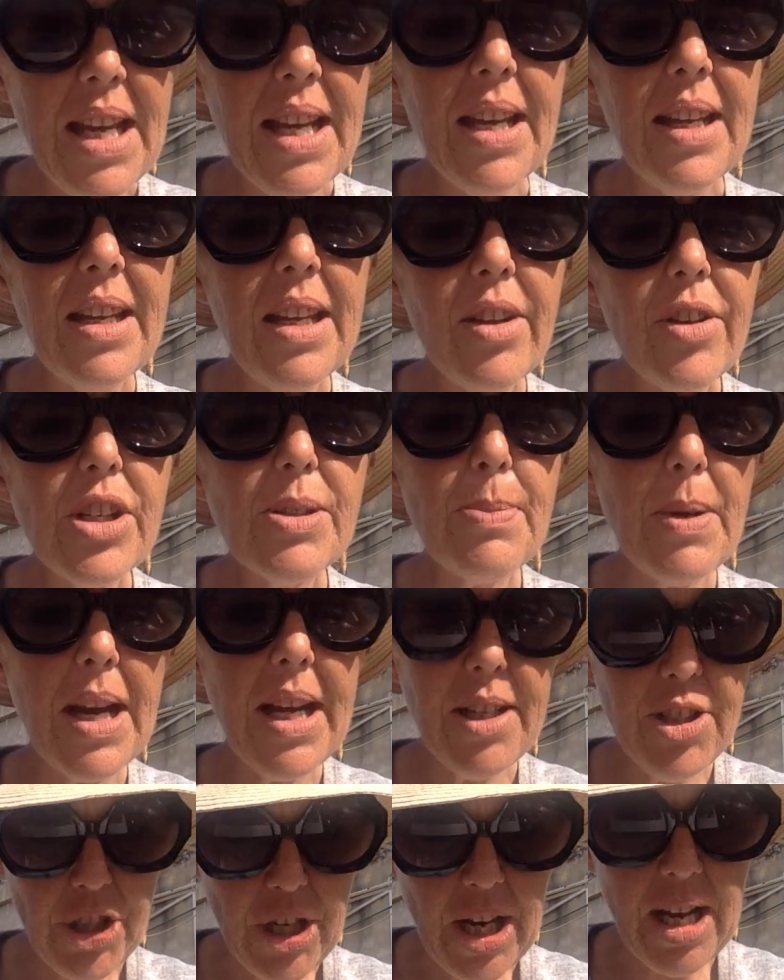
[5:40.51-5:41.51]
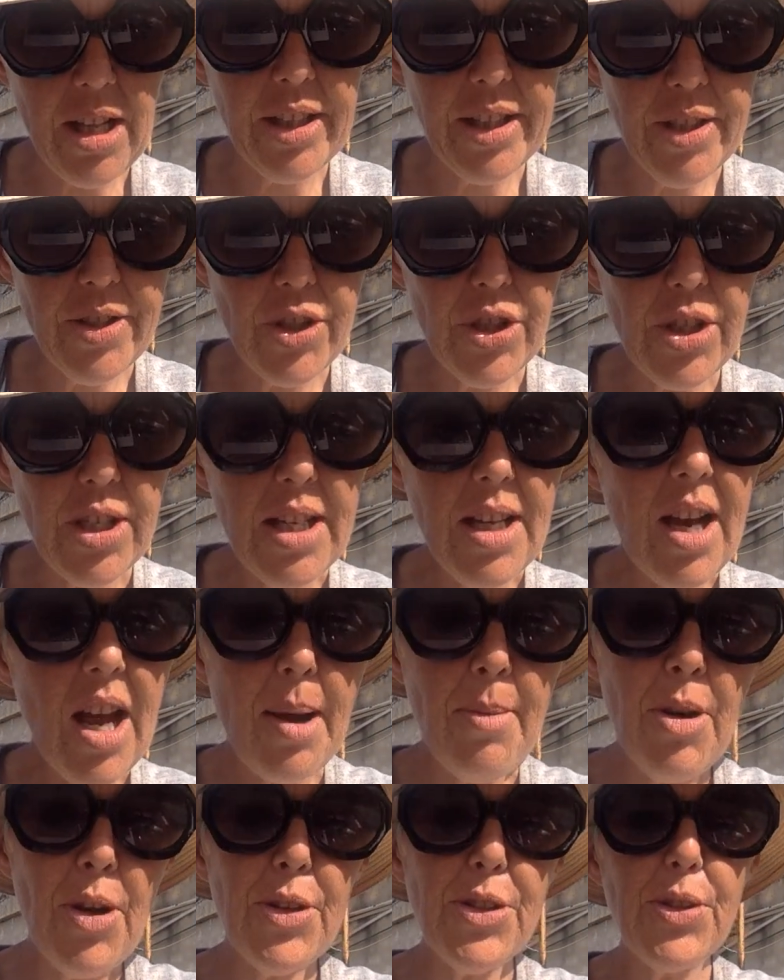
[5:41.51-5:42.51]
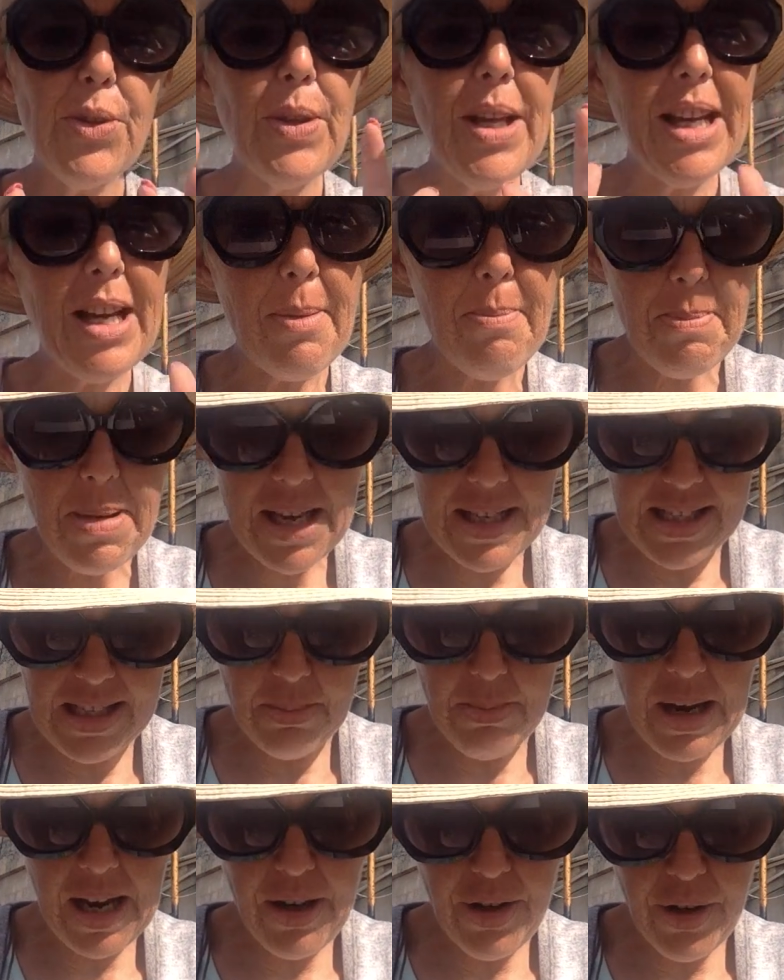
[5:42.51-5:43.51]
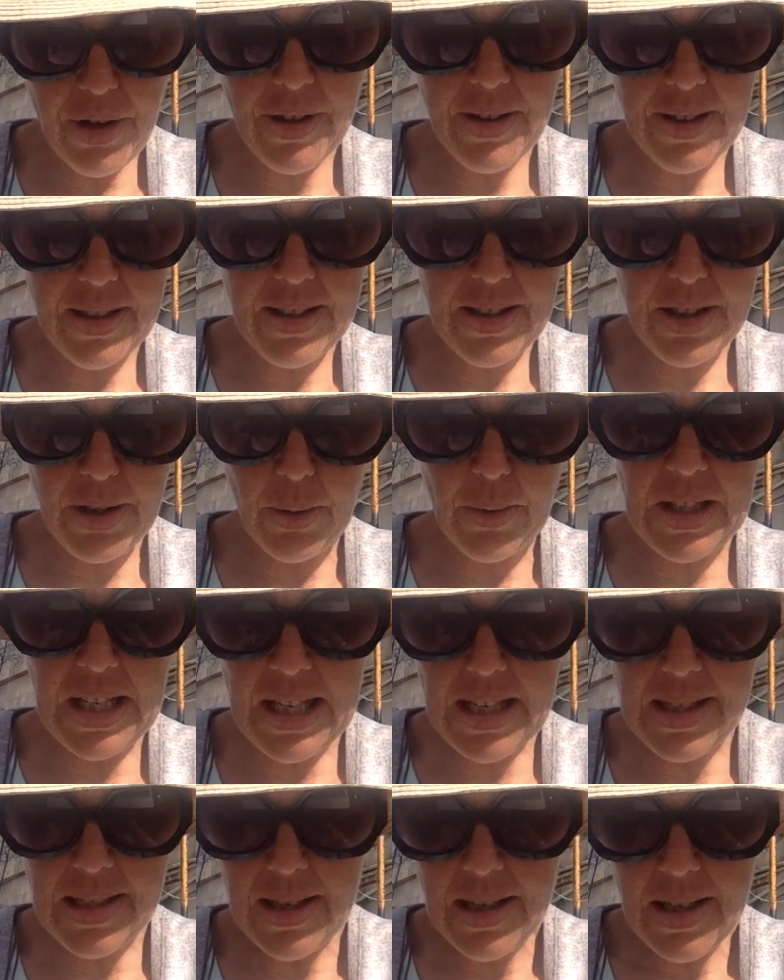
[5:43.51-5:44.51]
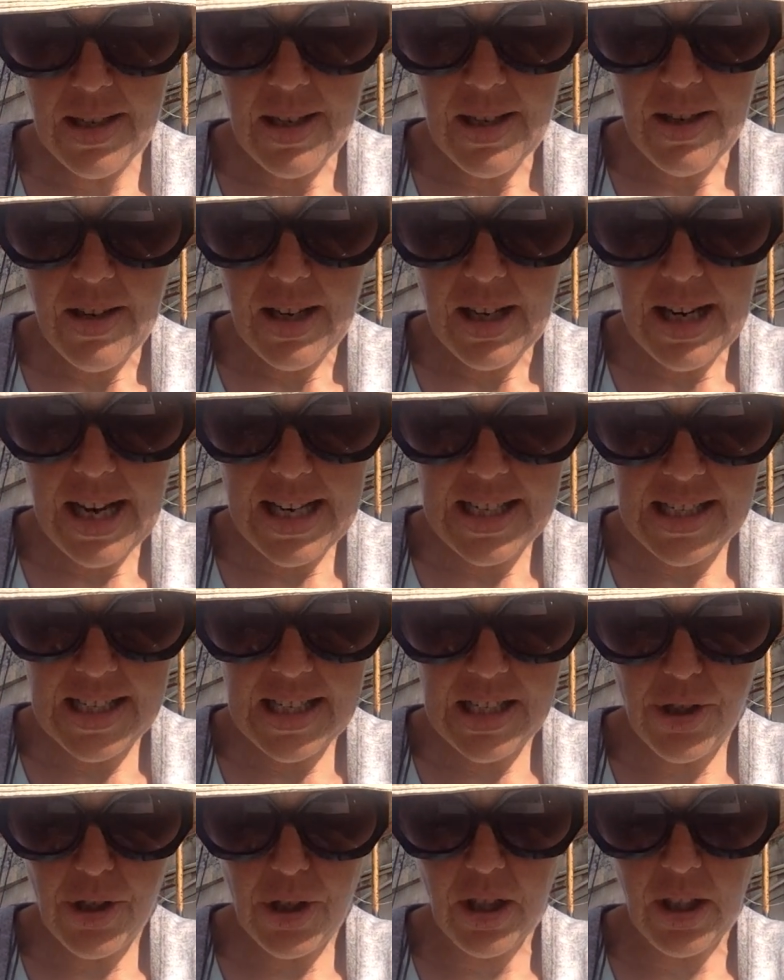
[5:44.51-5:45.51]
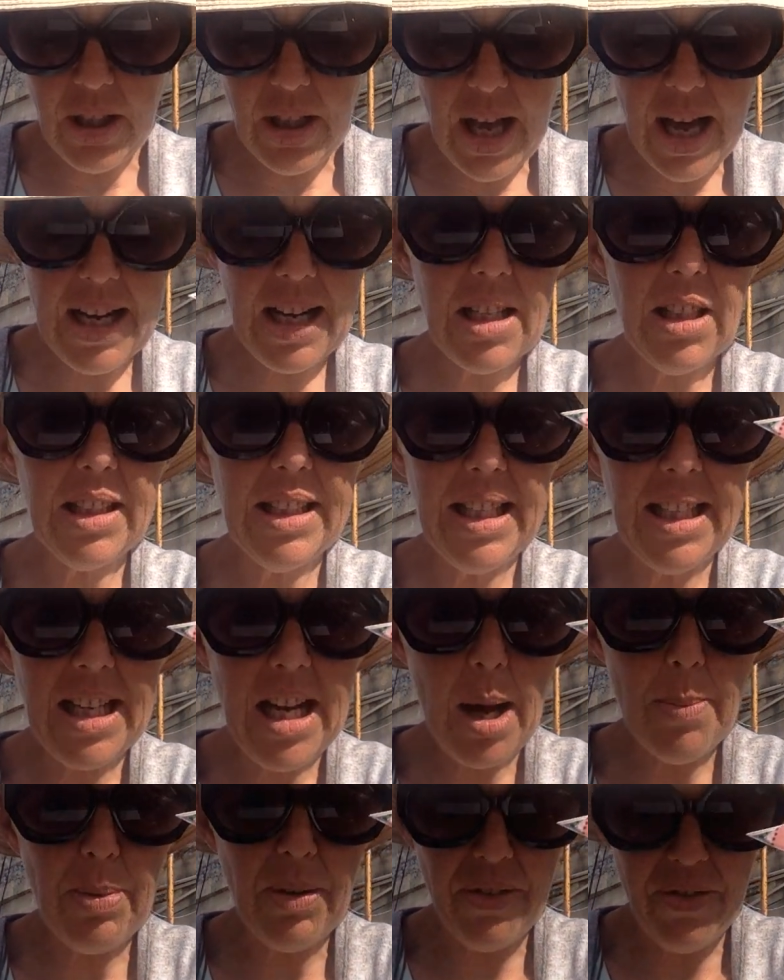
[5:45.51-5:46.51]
And here's my challenge. I'm also like a messy maker. So these, guys, this took a lot of cleaning up